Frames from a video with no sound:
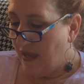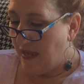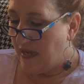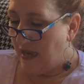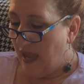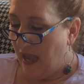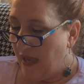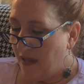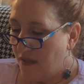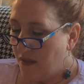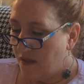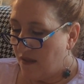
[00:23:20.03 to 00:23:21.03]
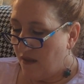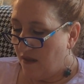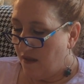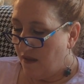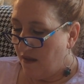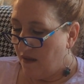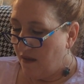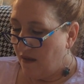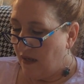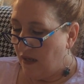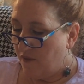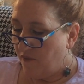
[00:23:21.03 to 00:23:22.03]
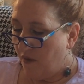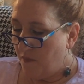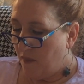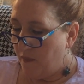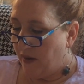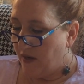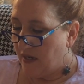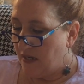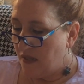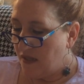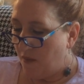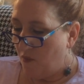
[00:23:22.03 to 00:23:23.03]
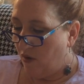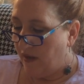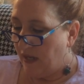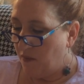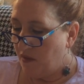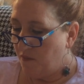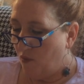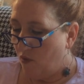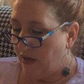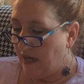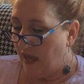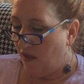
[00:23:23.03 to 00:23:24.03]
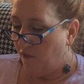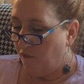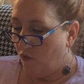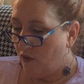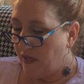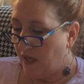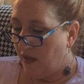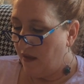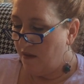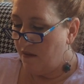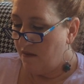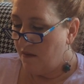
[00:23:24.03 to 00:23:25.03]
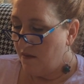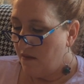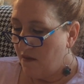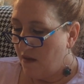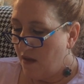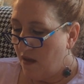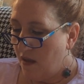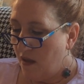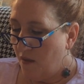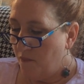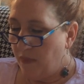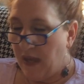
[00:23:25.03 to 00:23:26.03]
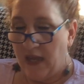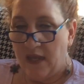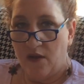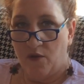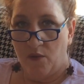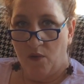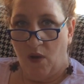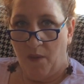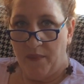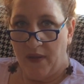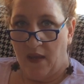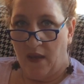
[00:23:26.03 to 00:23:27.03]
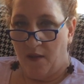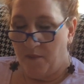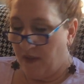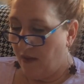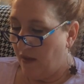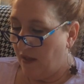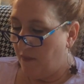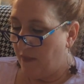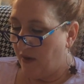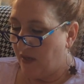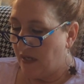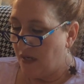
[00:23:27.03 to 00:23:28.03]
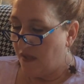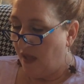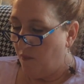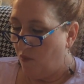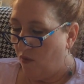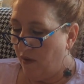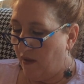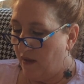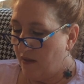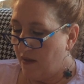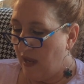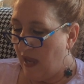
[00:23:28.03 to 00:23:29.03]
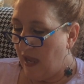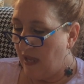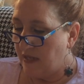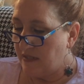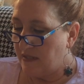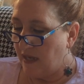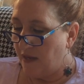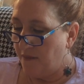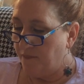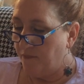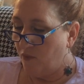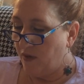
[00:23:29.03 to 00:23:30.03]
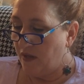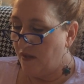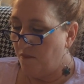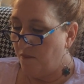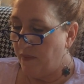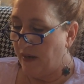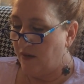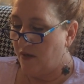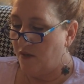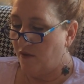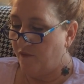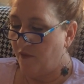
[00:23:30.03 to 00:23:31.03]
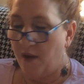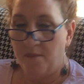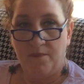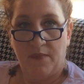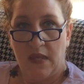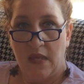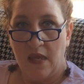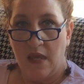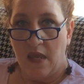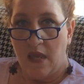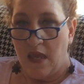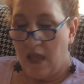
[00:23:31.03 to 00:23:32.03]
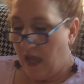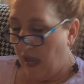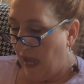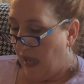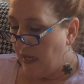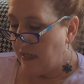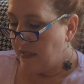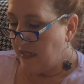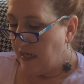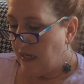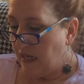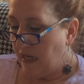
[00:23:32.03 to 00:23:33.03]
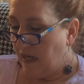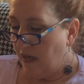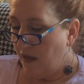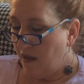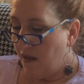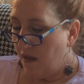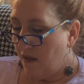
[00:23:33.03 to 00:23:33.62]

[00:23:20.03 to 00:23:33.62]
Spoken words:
he's from American Samoa. He was born in California, but grew up in American Samoa, and where his parents are from. And he